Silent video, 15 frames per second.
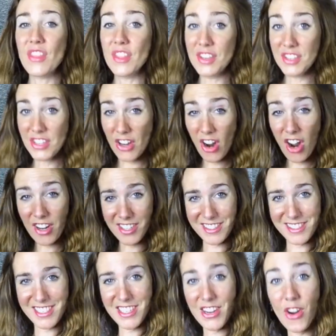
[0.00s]
The dock
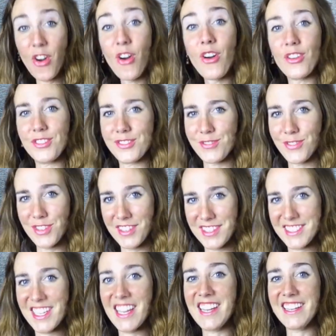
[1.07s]
is yours for the
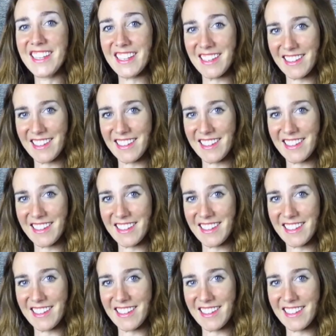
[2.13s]
taking.